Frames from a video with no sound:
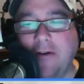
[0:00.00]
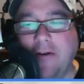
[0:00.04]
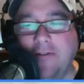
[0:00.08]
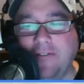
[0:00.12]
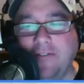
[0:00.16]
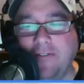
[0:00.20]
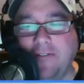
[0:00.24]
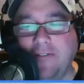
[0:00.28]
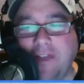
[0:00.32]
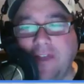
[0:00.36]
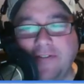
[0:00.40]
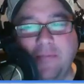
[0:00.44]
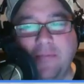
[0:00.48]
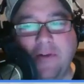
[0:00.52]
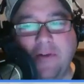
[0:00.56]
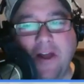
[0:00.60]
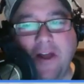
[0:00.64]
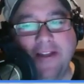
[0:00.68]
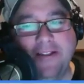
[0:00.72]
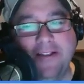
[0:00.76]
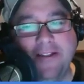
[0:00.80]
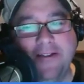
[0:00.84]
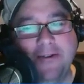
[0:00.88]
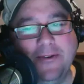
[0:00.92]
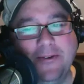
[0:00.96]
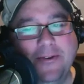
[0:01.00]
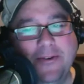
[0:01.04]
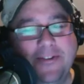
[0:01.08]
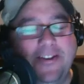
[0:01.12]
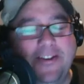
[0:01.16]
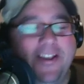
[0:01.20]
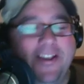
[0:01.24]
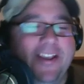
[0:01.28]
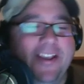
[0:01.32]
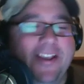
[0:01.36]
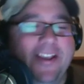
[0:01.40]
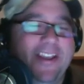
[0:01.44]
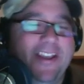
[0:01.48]
to Brian Lewis,
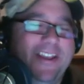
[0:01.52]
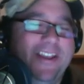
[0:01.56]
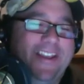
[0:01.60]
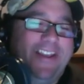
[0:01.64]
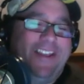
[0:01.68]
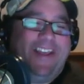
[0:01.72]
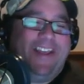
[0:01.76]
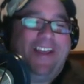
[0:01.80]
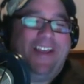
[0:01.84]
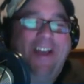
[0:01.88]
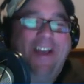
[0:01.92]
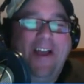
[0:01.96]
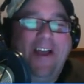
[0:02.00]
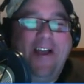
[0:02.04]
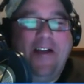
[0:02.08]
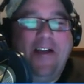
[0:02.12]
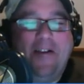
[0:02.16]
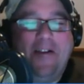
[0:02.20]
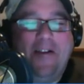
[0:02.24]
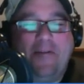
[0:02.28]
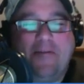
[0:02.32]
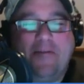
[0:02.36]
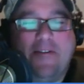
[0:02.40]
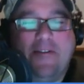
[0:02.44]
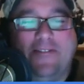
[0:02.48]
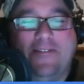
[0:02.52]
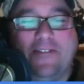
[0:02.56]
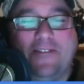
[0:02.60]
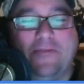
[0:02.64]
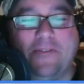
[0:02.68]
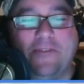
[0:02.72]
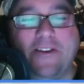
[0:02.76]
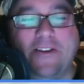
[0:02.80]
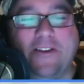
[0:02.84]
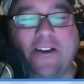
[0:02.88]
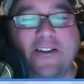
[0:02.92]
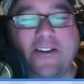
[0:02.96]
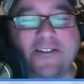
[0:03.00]
just
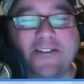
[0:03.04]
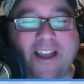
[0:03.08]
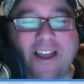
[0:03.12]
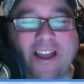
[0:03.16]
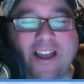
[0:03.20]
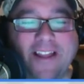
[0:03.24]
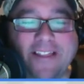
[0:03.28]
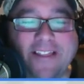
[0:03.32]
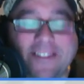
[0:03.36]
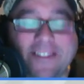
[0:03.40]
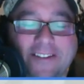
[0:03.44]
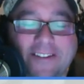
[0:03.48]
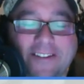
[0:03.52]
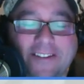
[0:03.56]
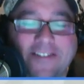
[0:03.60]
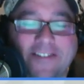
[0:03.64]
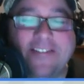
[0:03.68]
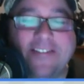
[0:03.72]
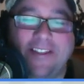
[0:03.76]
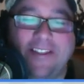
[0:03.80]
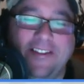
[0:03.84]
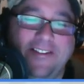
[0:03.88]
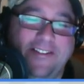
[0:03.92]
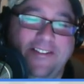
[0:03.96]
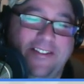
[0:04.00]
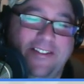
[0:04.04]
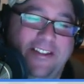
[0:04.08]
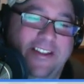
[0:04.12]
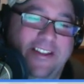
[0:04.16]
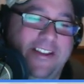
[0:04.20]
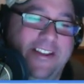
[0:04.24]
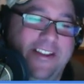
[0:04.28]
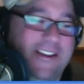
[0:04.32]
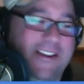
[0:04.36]
because I listened to this thing.